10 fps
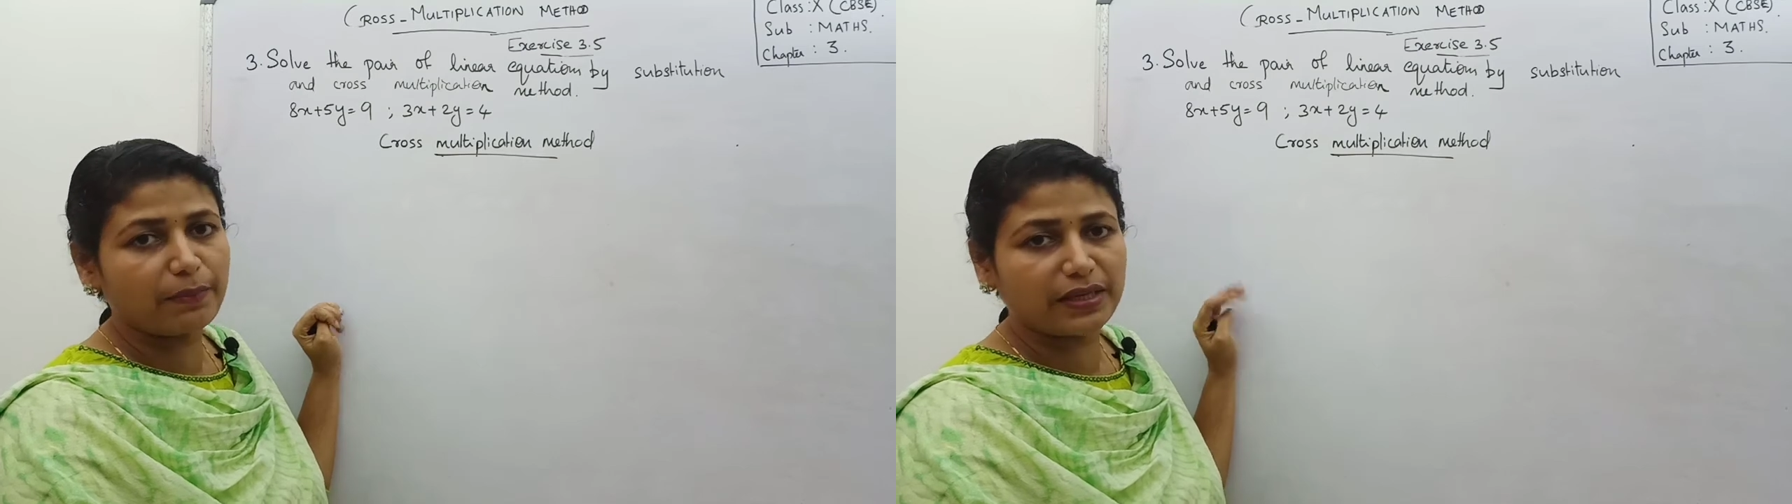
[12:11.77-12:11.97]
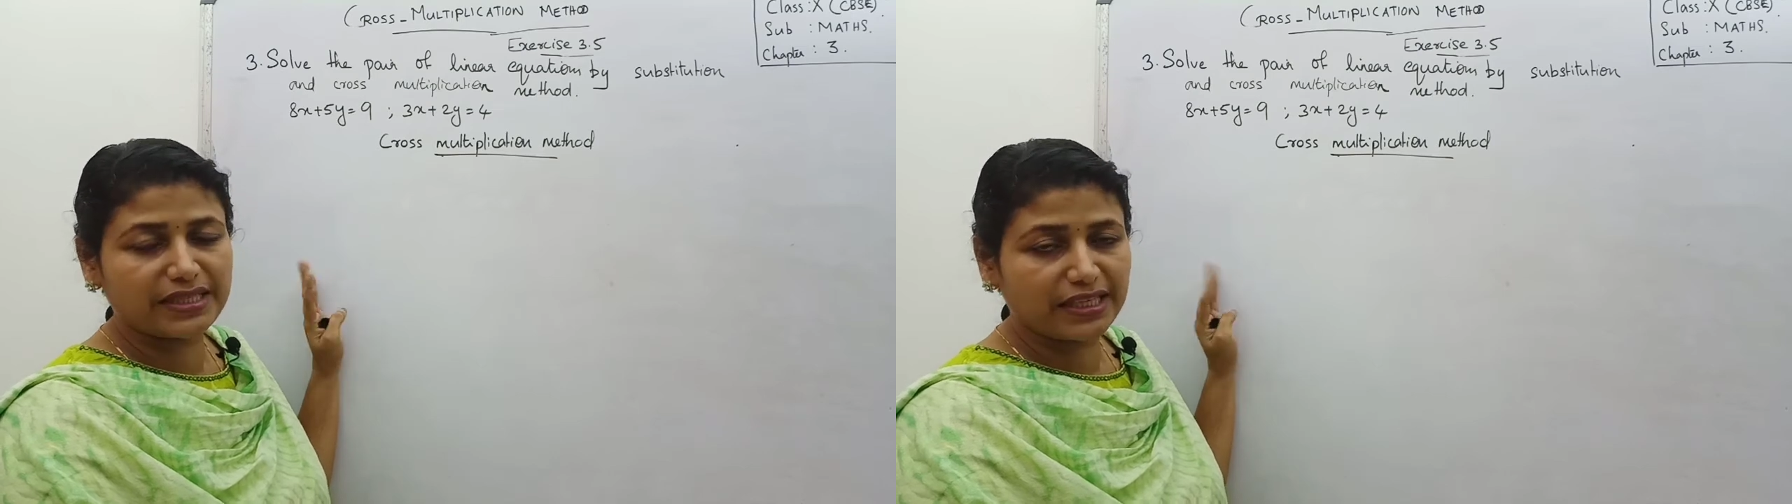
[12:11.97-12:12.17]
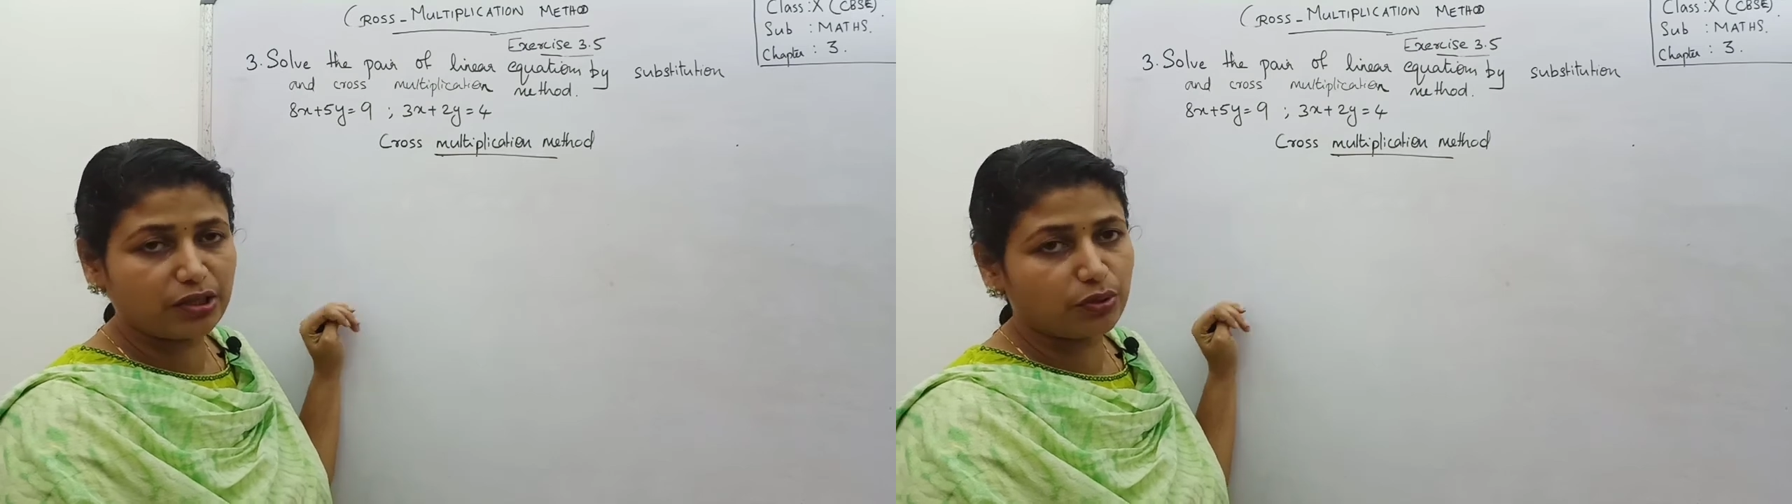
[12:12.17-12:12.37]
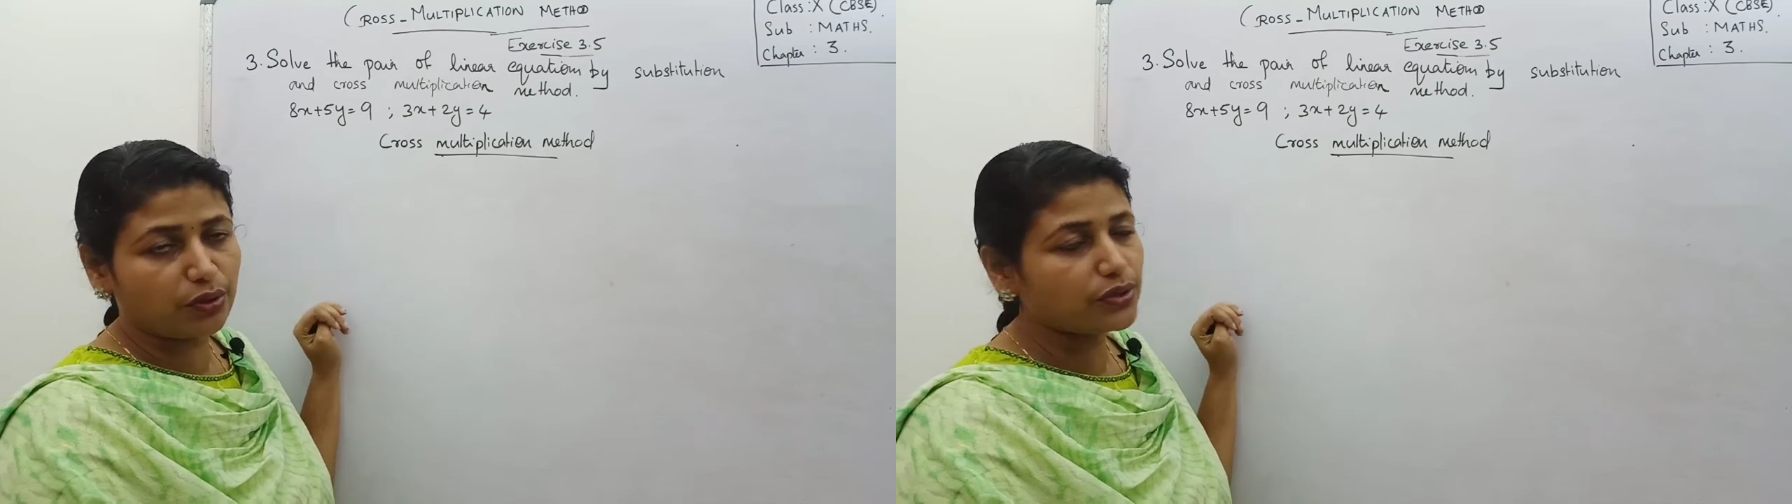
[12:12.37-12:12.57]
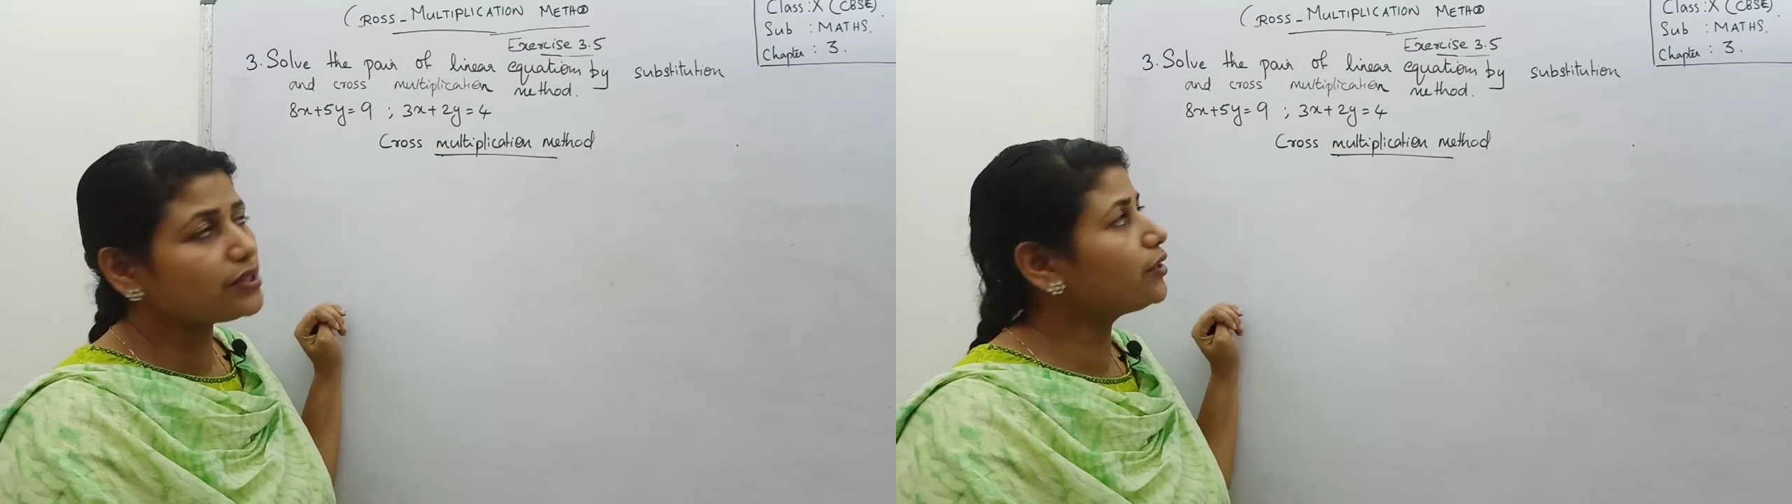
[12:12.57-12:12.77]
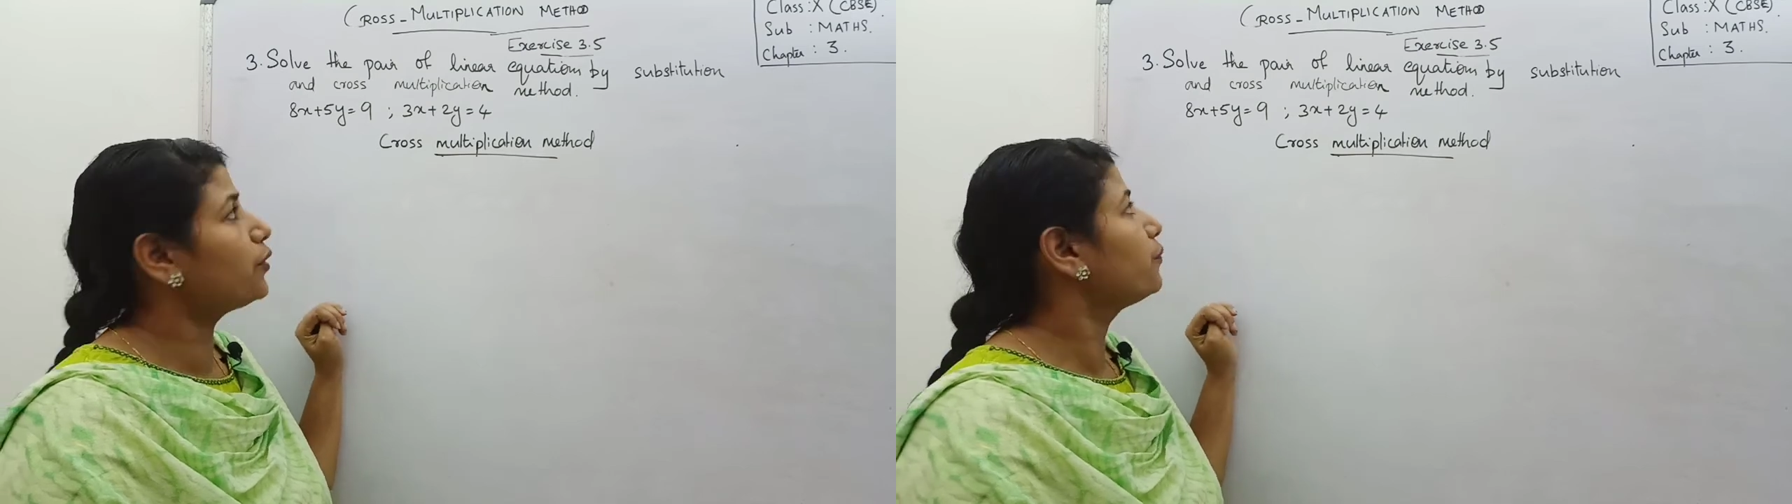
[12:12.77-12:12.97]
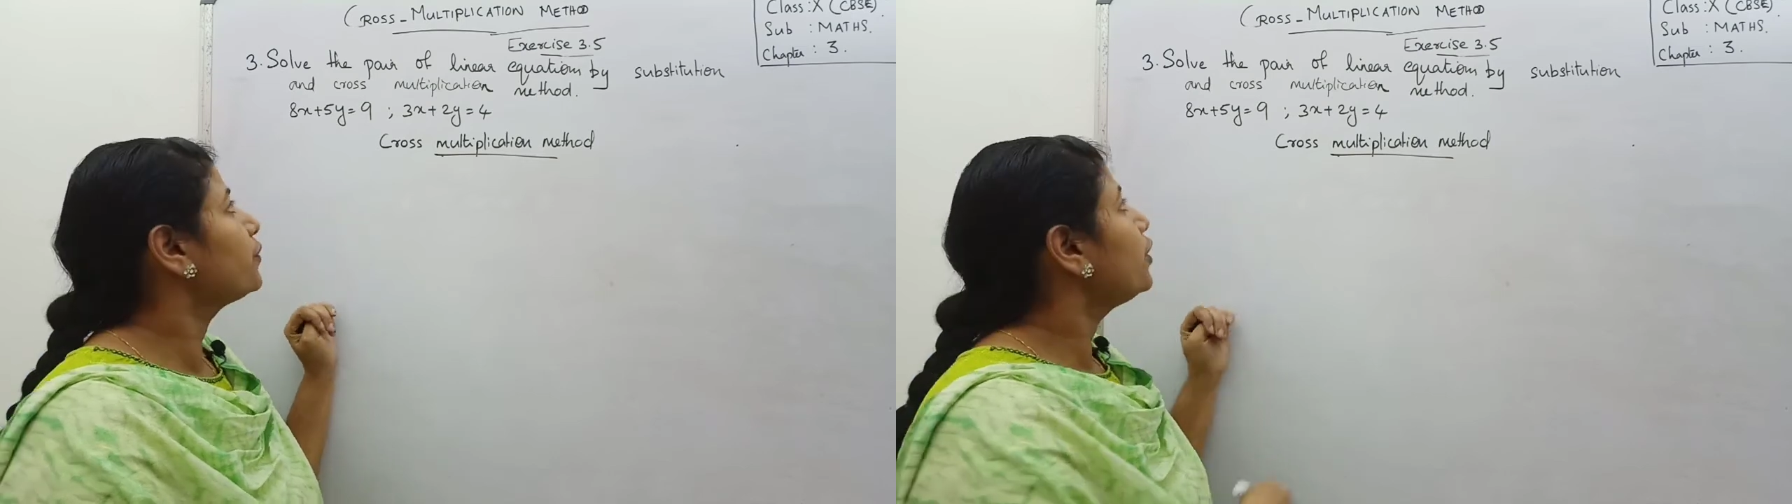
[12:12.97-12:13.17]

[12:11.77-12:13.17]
plus c equal to 0.